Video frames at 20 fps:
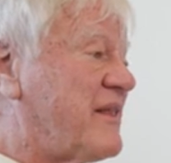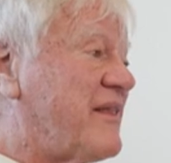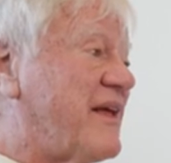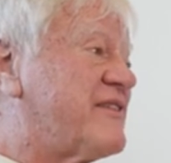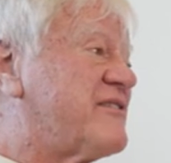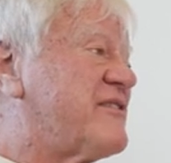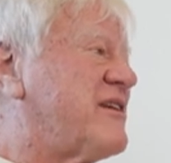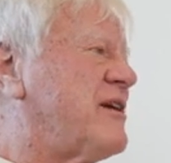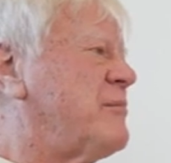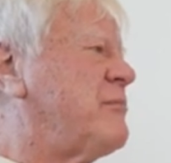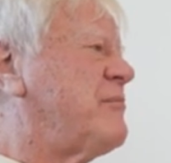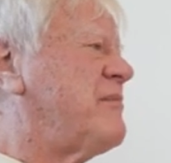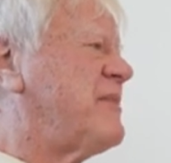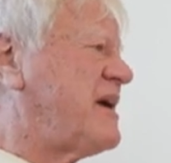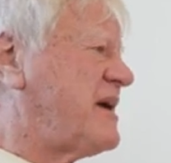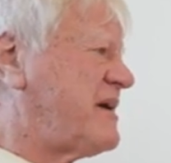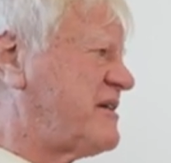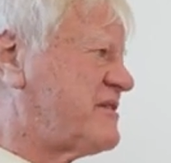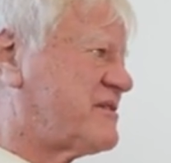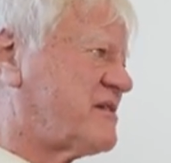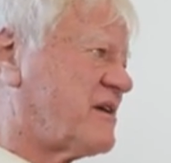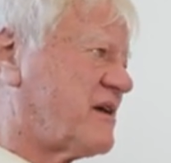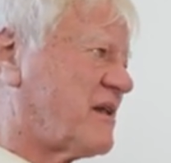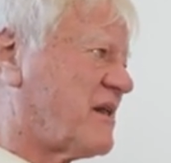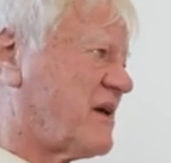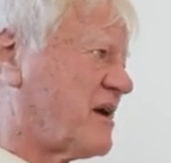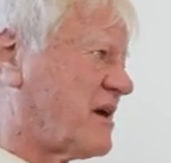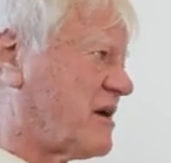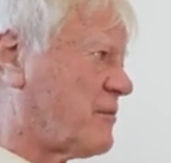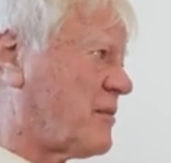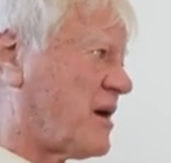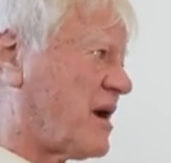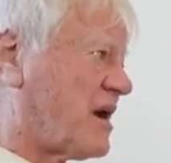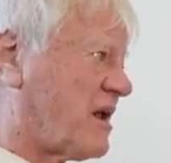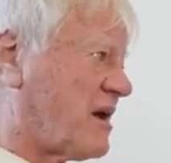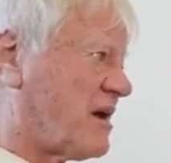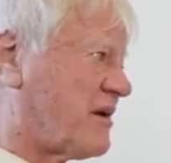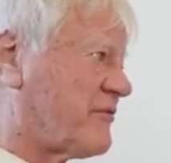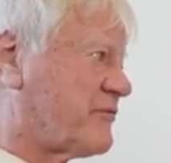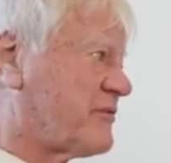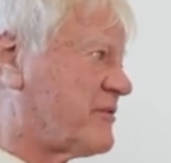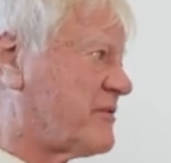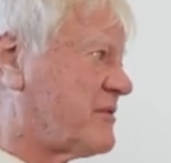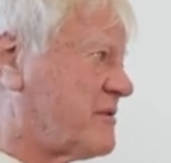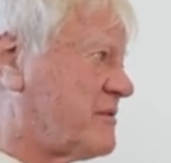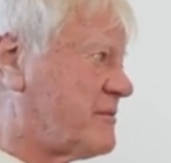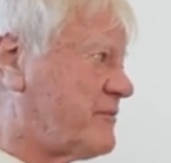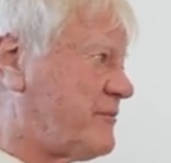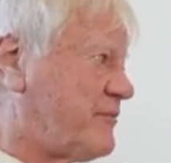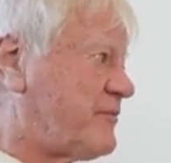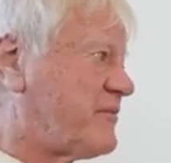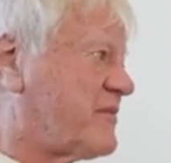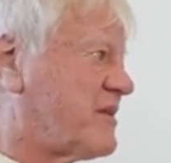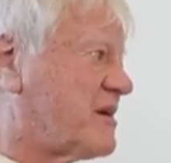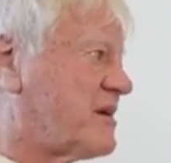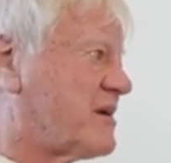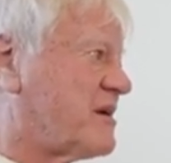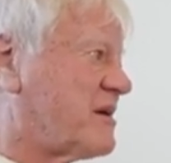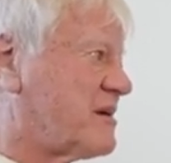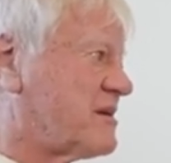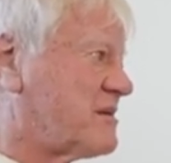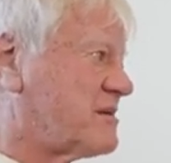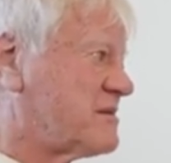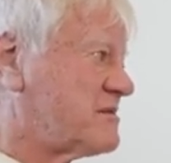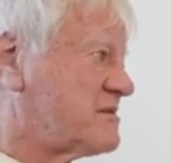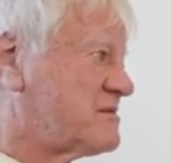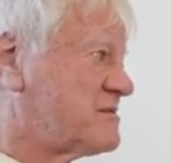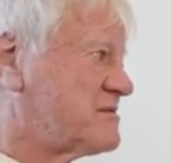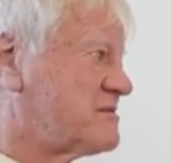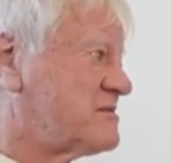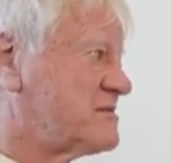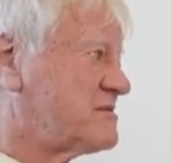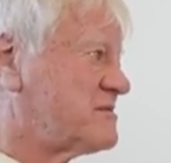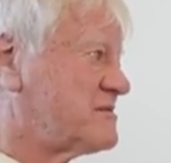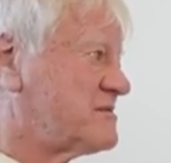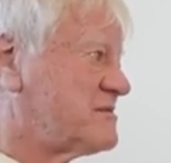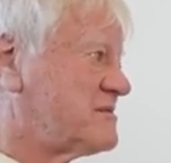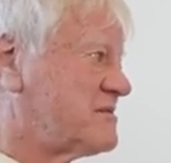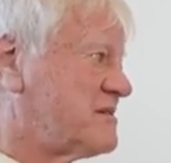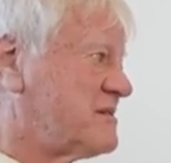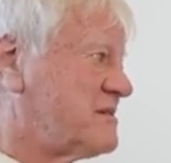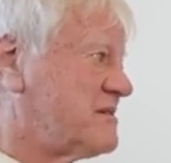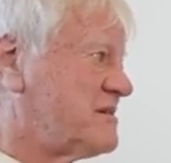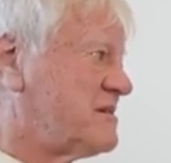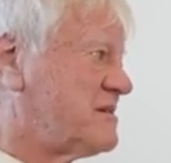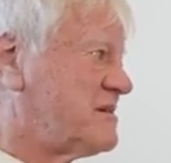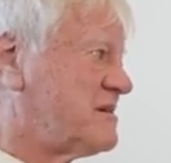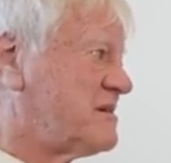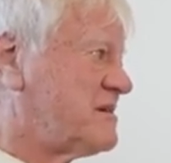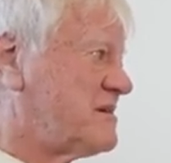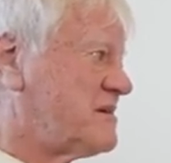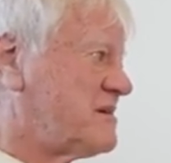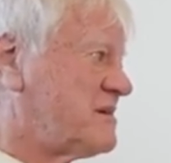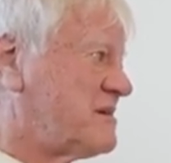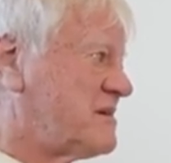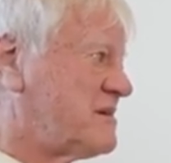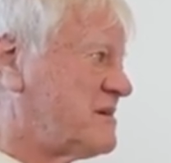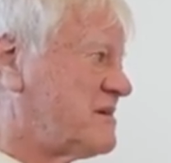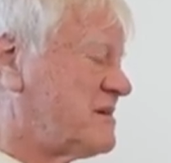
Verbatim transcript: that's an amazing thing in my life. Yeah. So